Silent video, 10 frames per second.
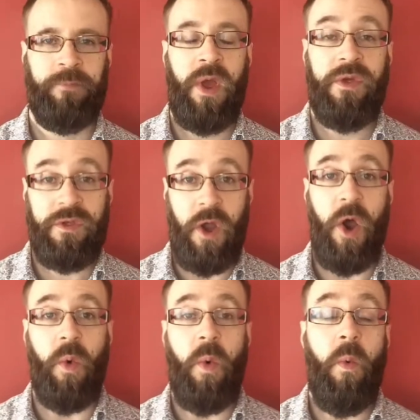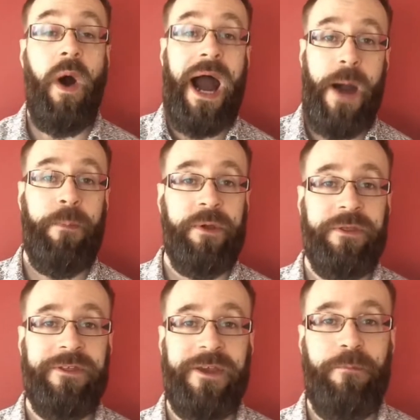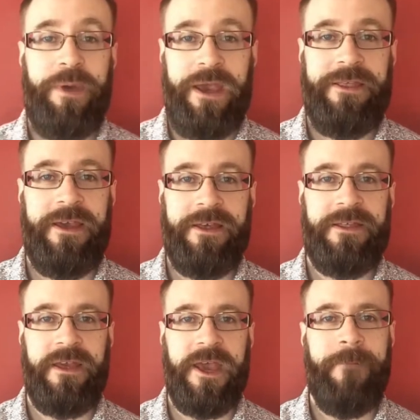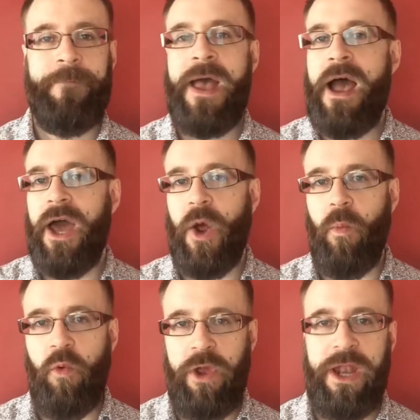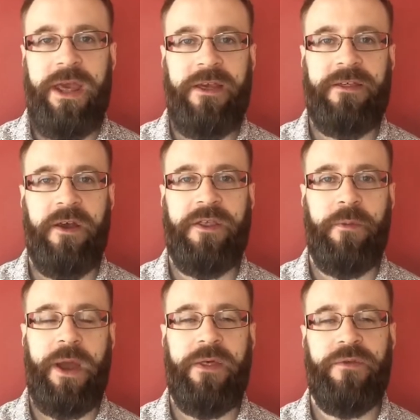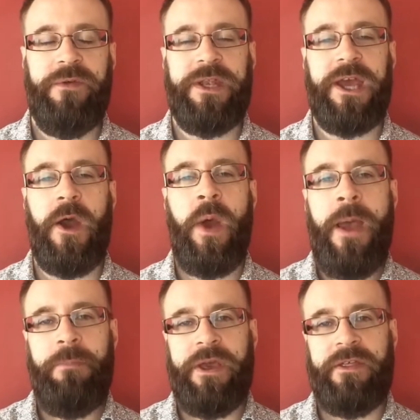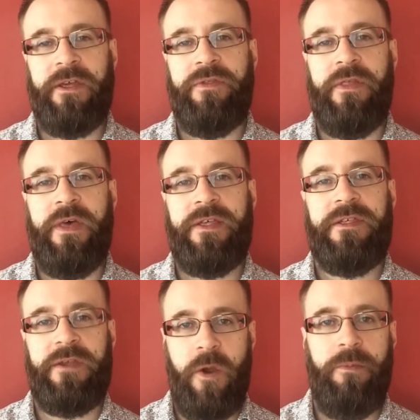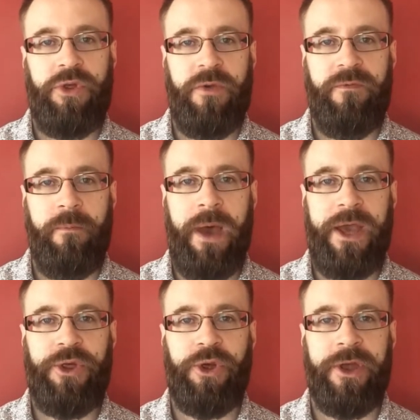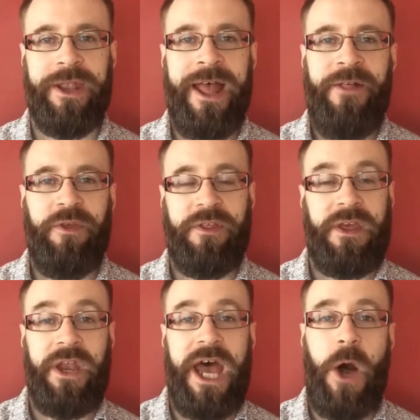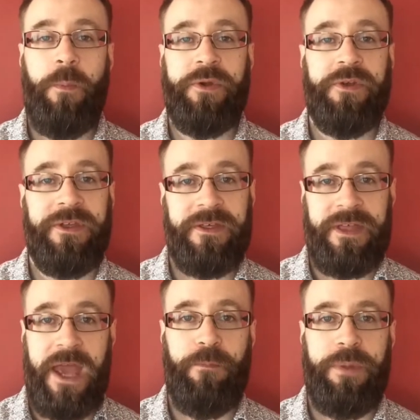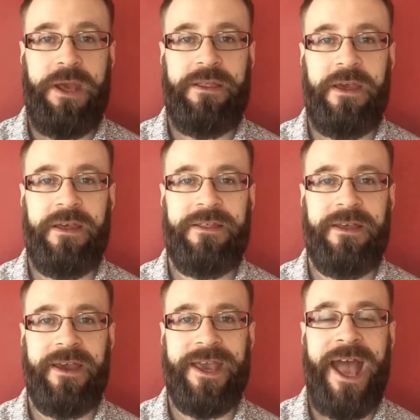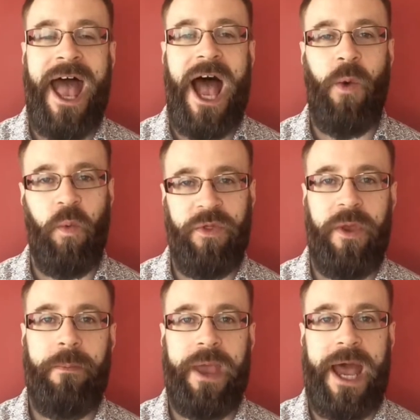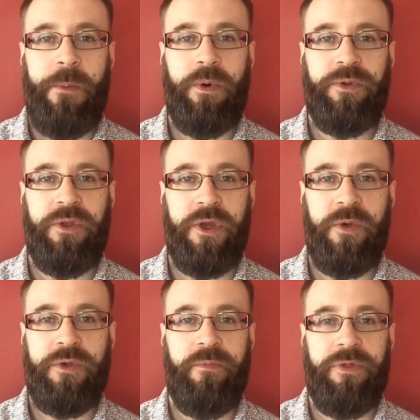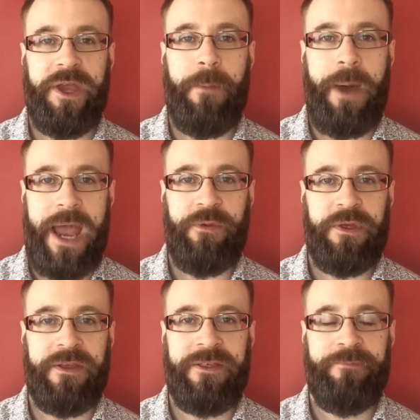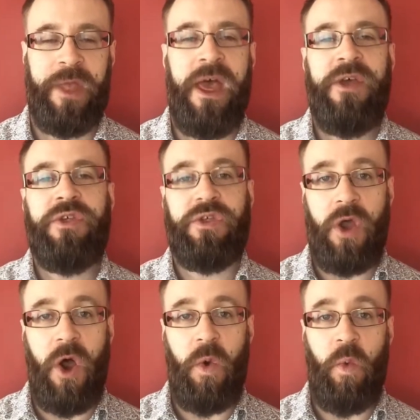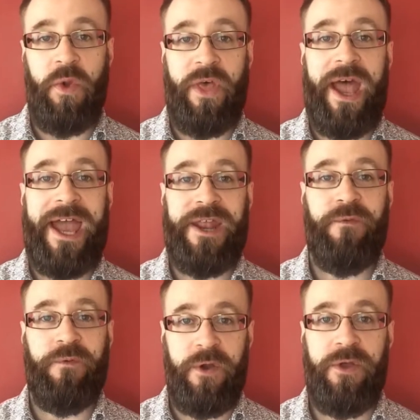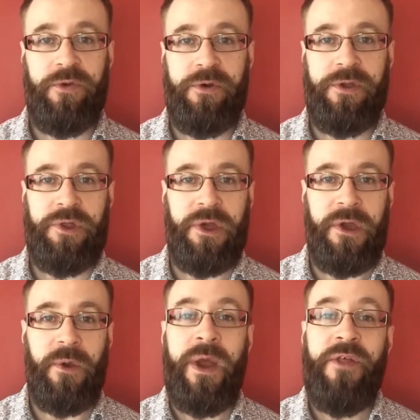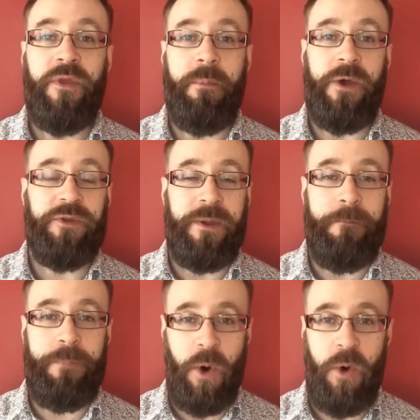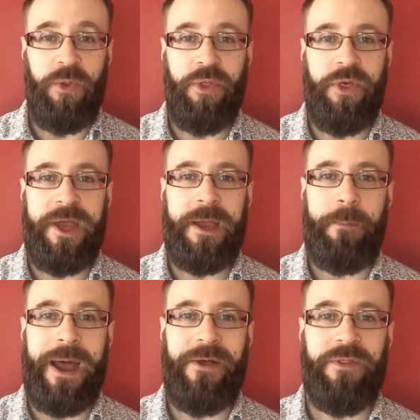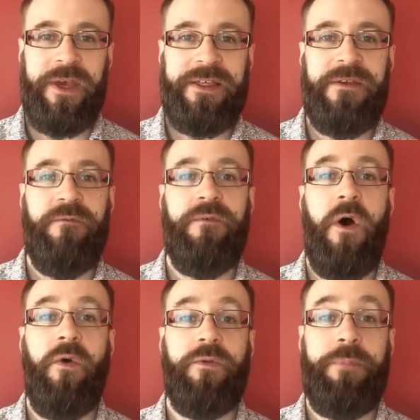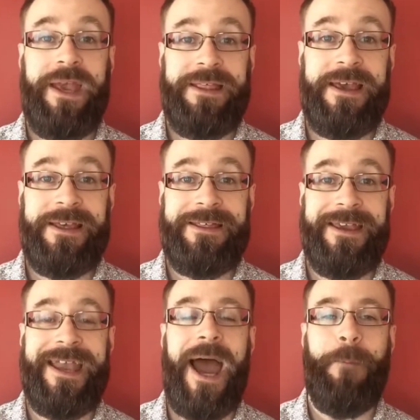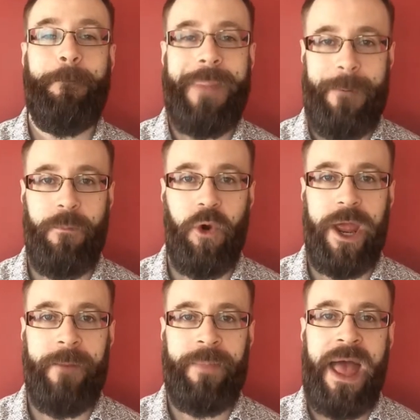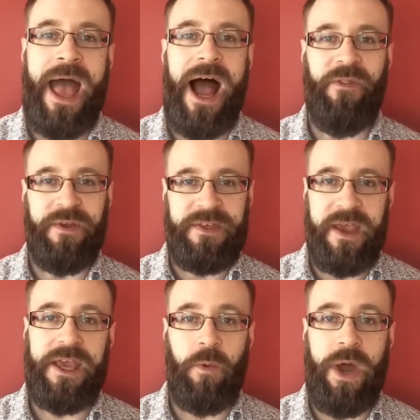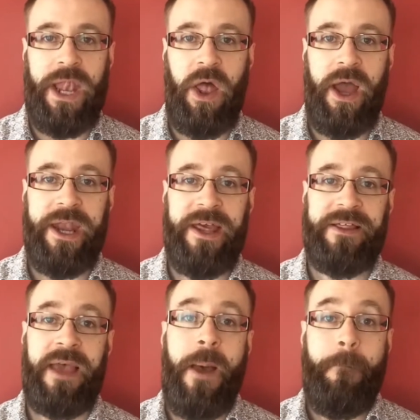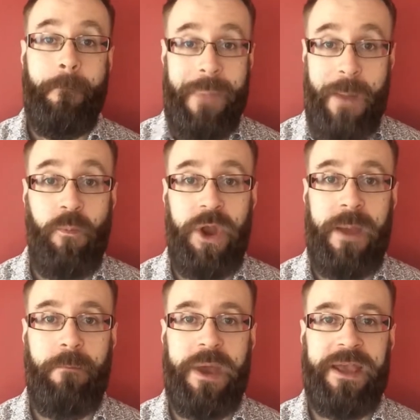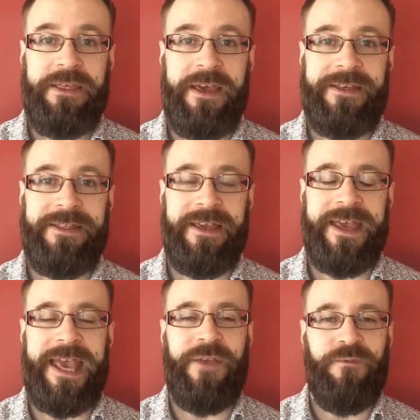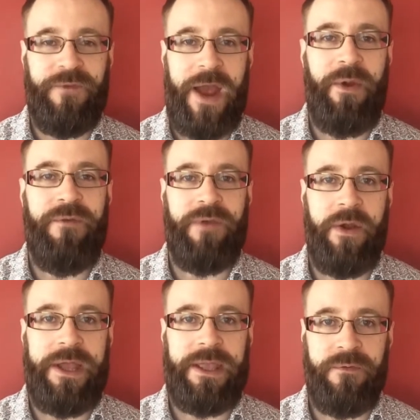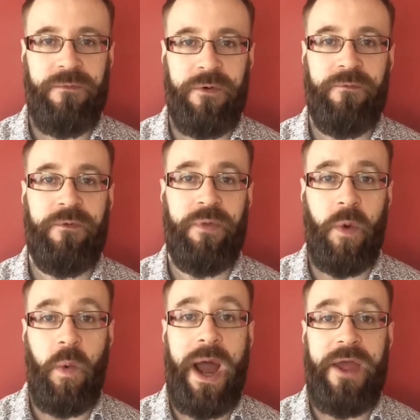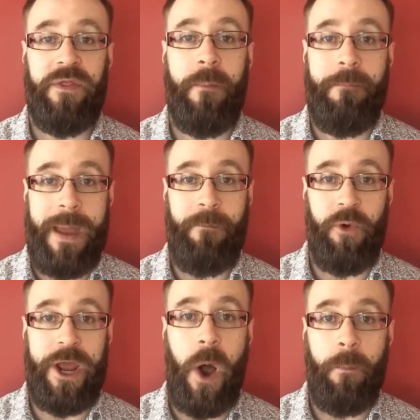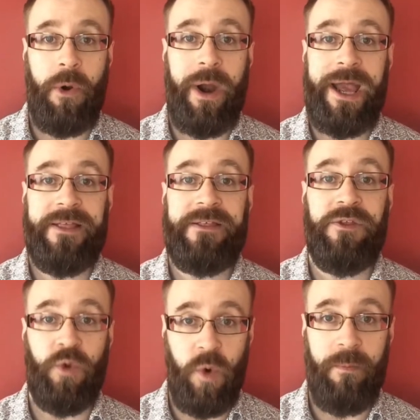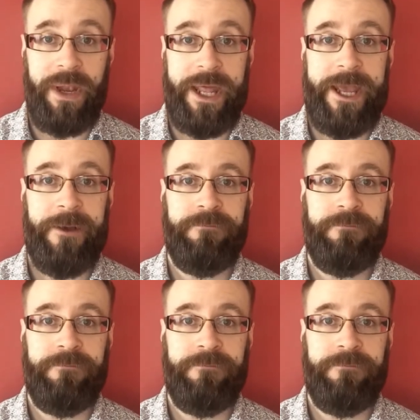So, what happens in PTSD? And I'm really excited about this video because I think there's so much information that's going to help us understand PTSD and with it be able to do something about it. So, without any further ado, the most important thing about this involves PTSD and memory. And the takeaway line is memory in PTSD is very, very different from the way that memory operates normally.